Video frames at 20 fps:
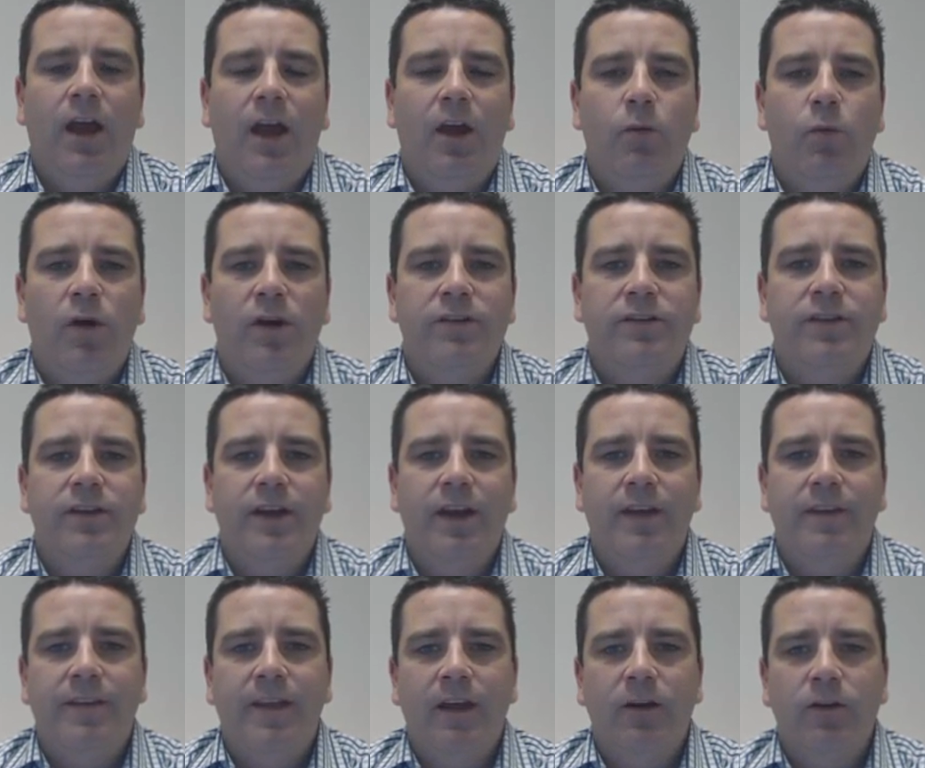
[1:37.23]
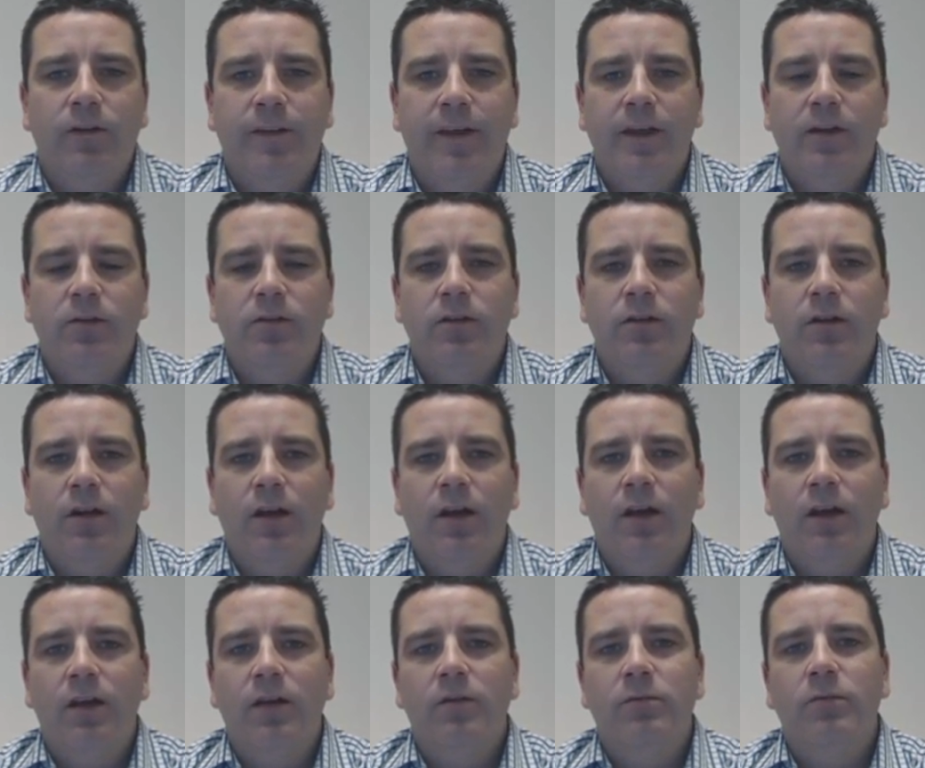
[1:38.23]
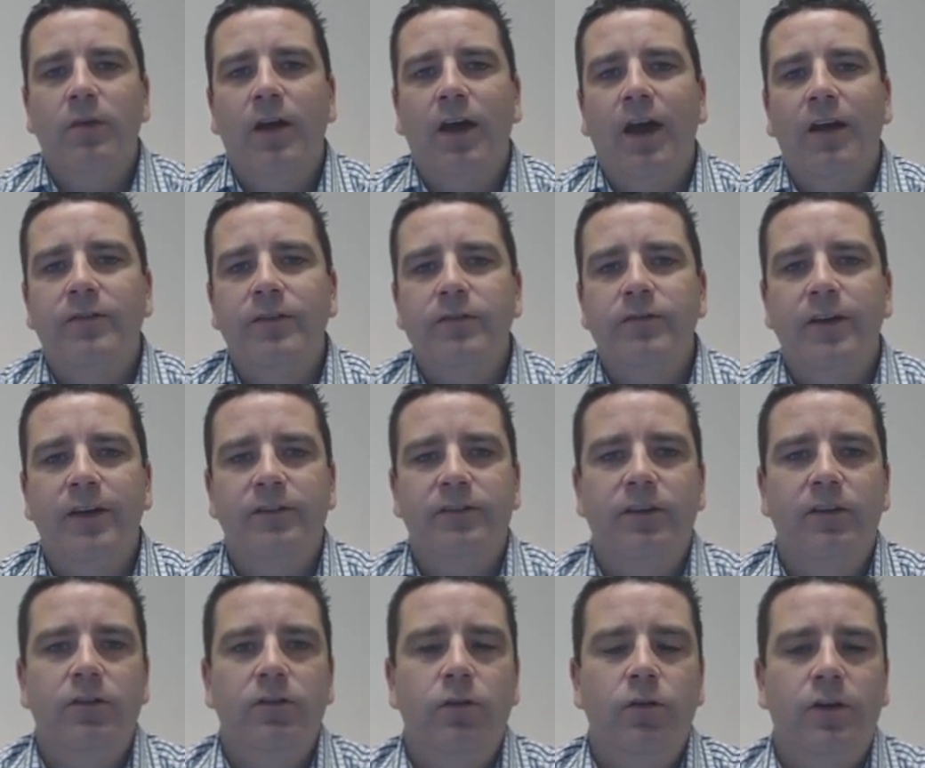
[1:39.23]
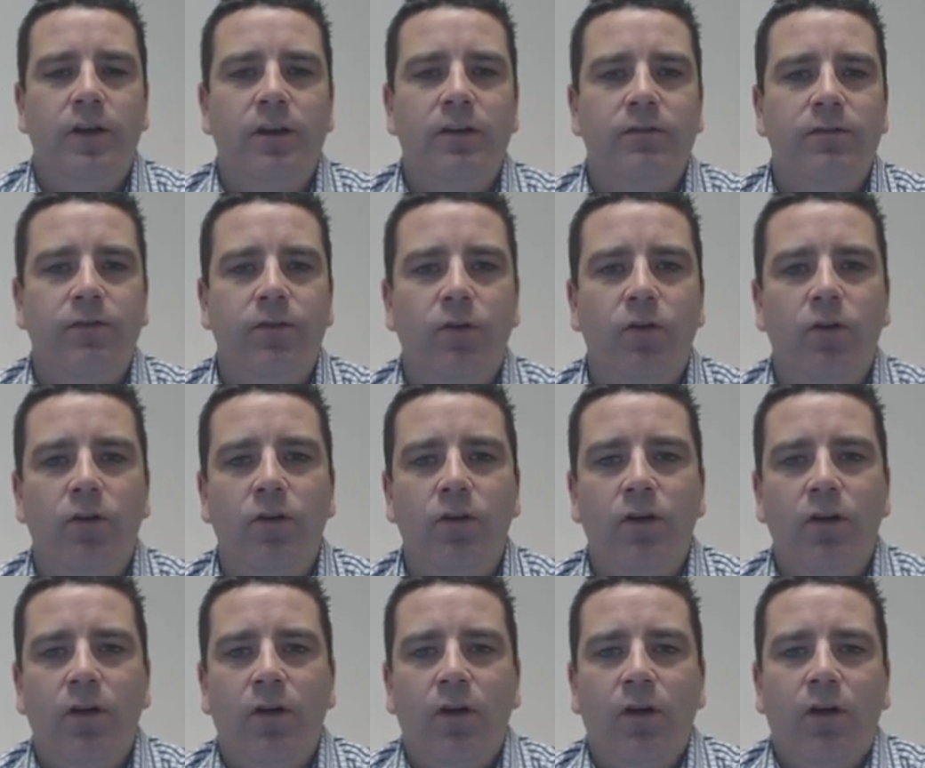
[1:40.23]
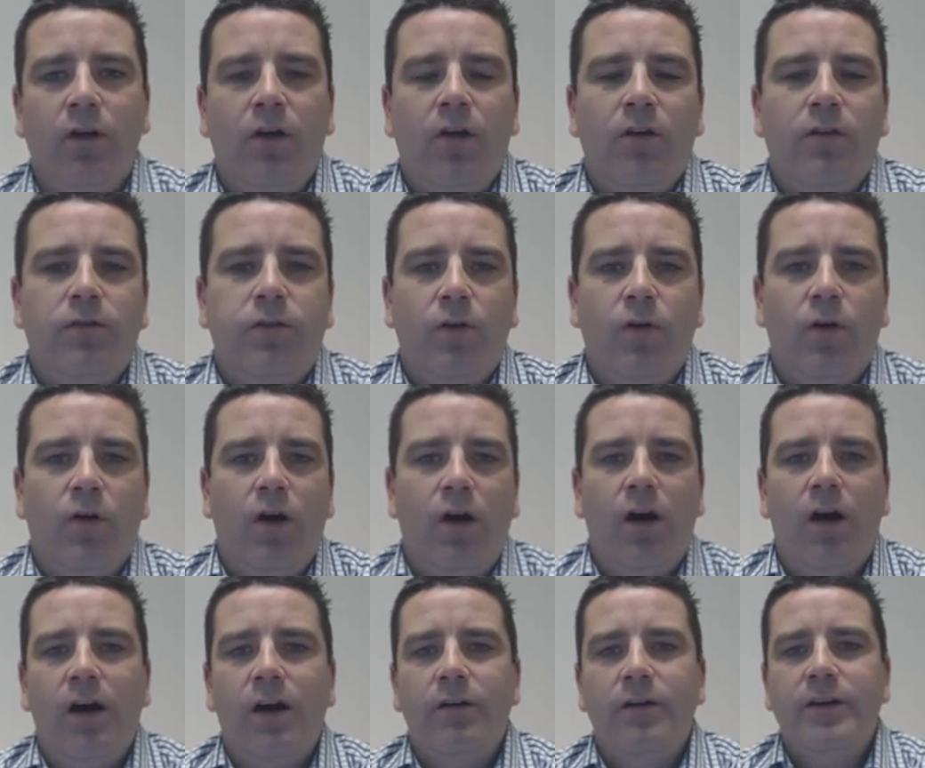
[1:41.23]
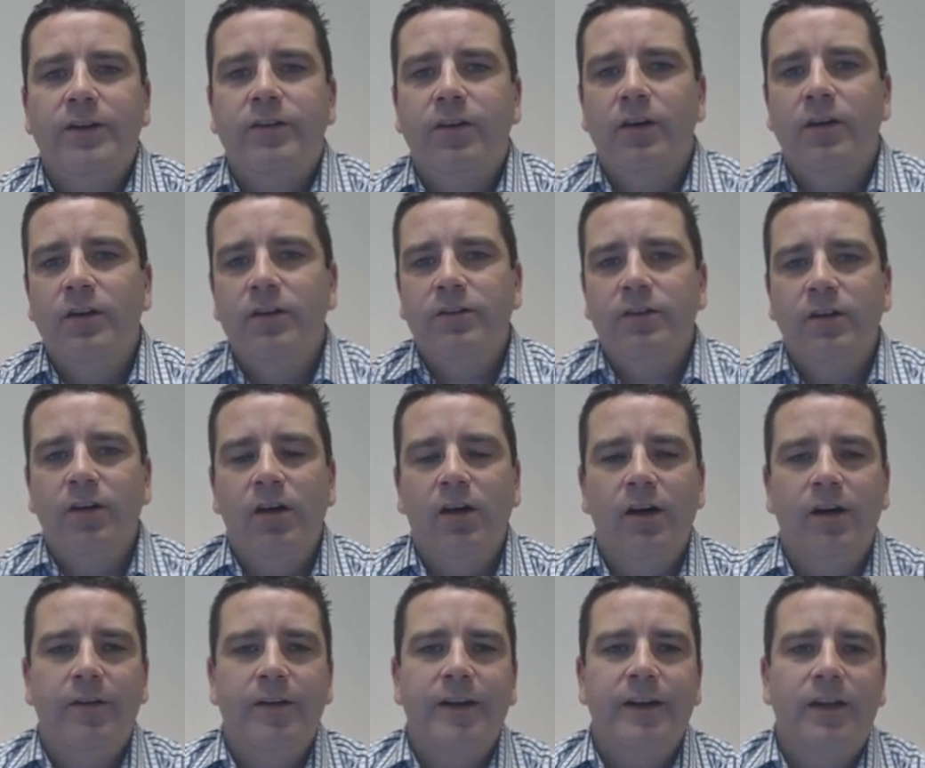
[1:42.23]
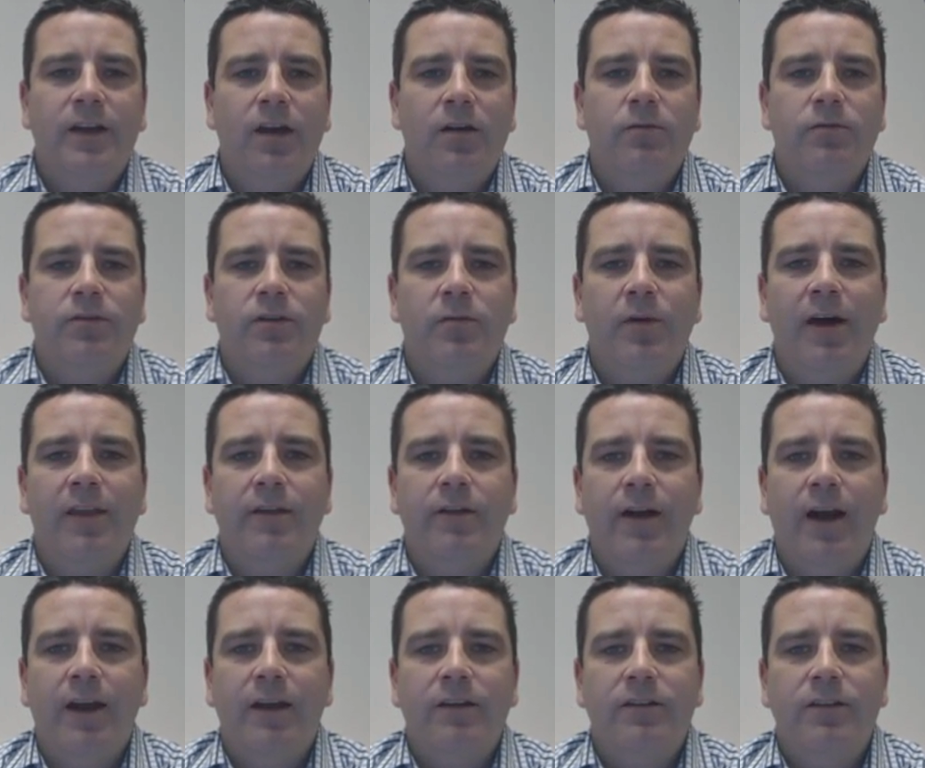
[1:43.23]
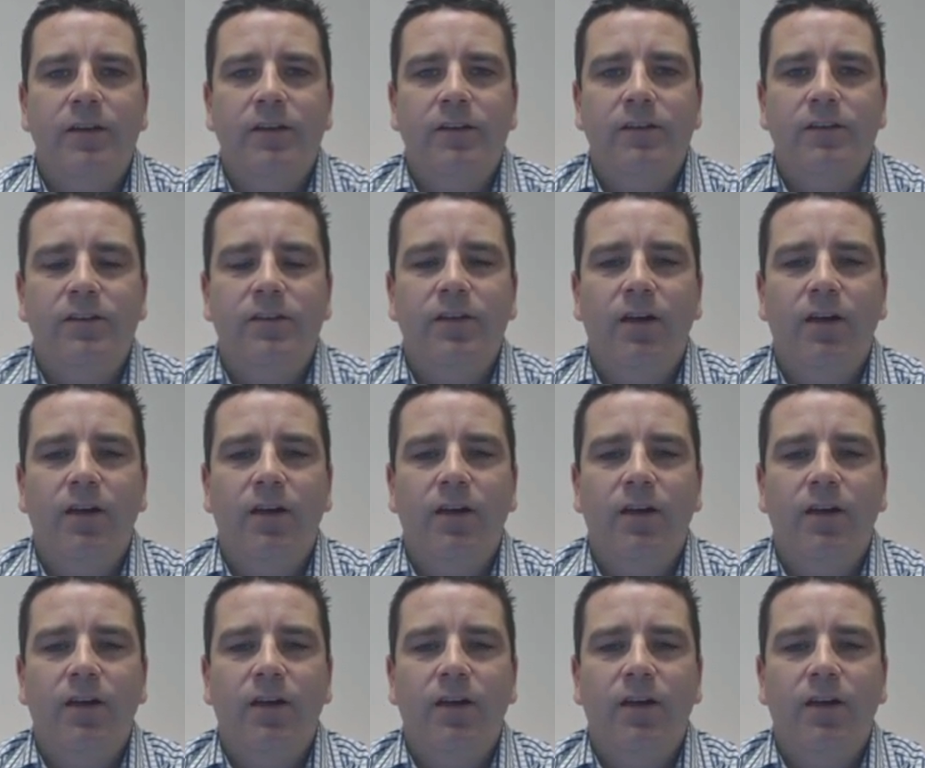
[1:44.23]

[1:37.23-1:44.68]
and once again that'll then have investors looking for higher returns and higher income from other assets.